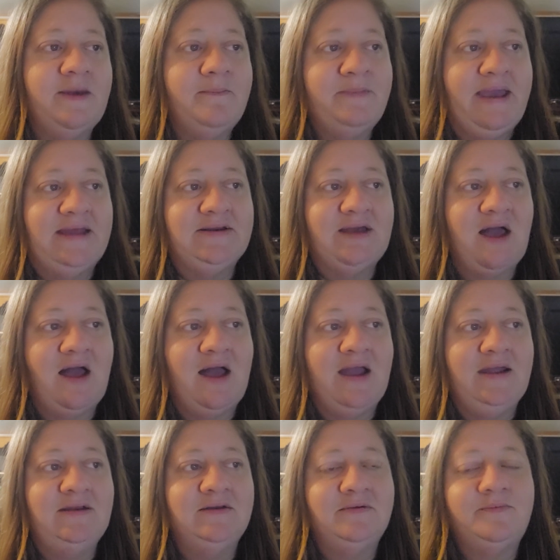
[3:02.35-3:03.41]
them
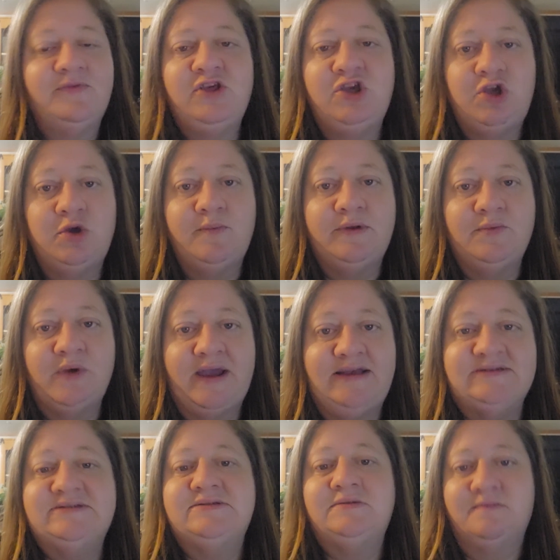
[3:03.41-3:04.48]
mankind," the human
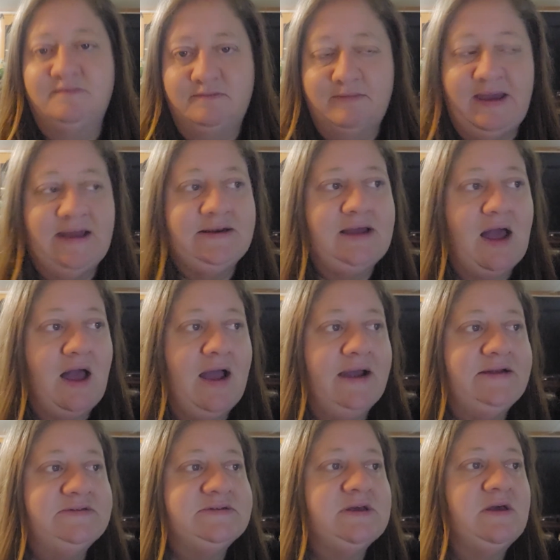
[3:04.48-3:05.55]
race,
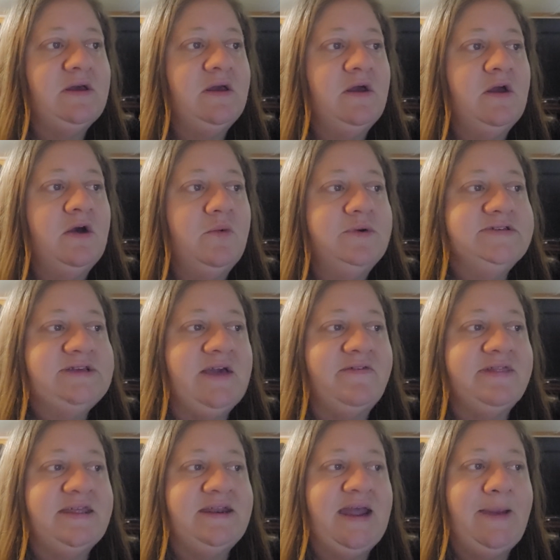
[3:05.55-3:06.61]
mankind, was
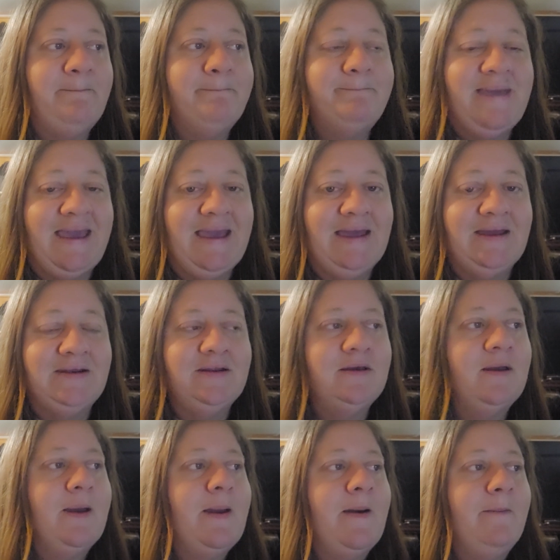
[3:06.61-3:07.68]
given the name man
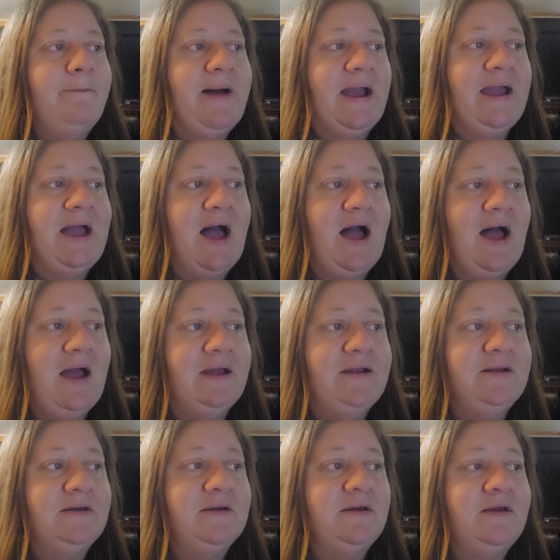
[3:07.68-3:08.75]
by
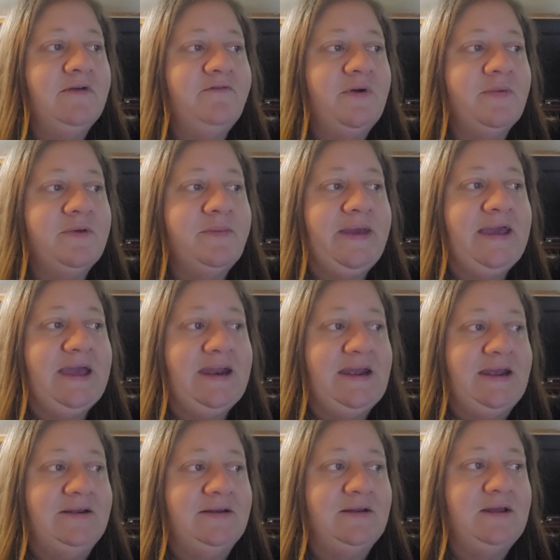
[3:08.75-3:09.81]
God from the
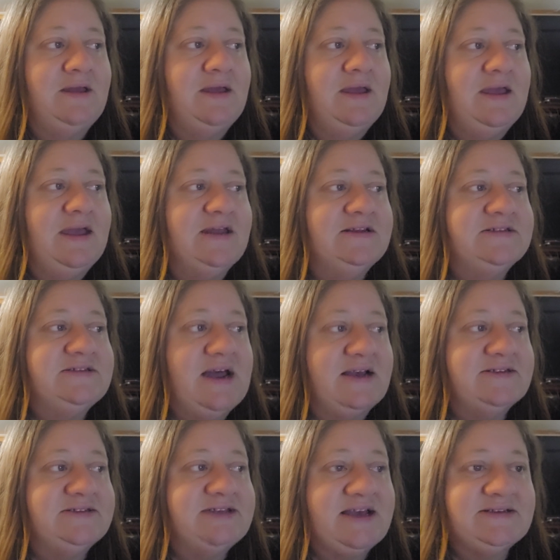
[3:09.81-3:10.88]
beginning. It is
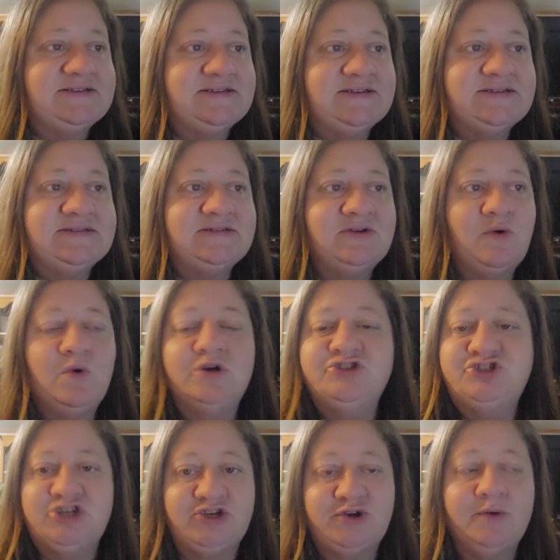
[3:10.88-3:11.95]
not sexist or
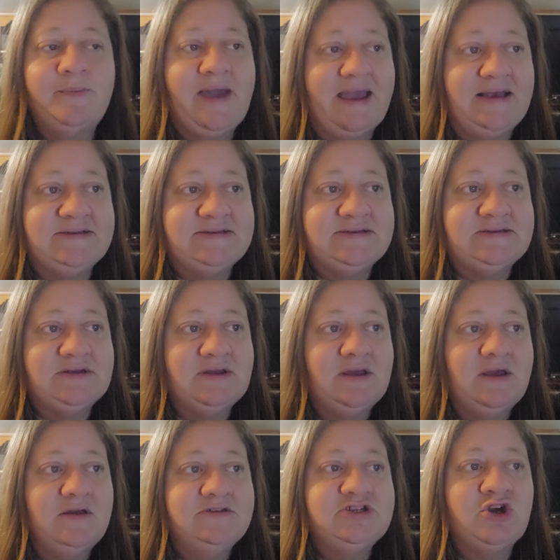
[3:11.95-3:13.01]
gender-based
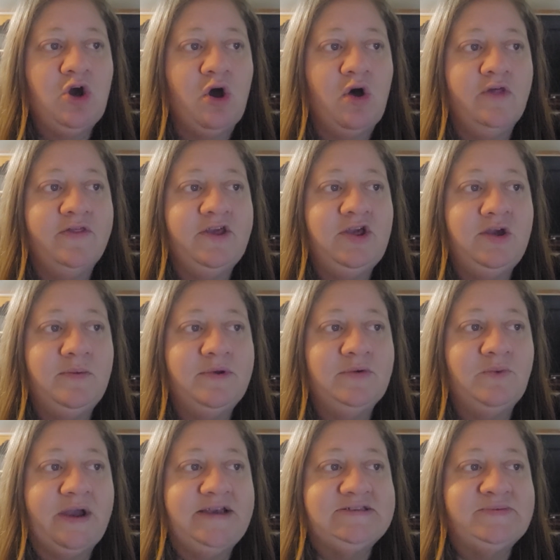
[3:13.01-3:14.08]
to call the
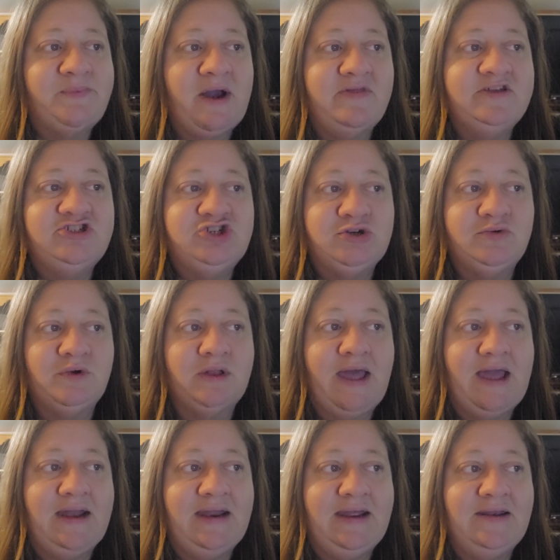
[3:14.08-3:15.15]
human race by the general
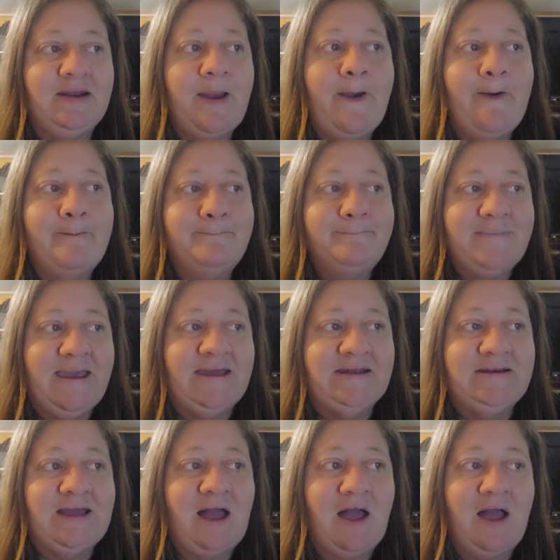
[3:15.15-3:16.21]
heading,
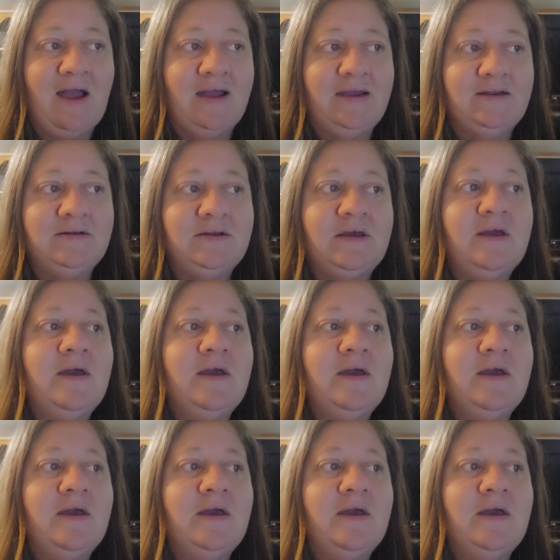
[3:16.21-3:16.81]
mankind,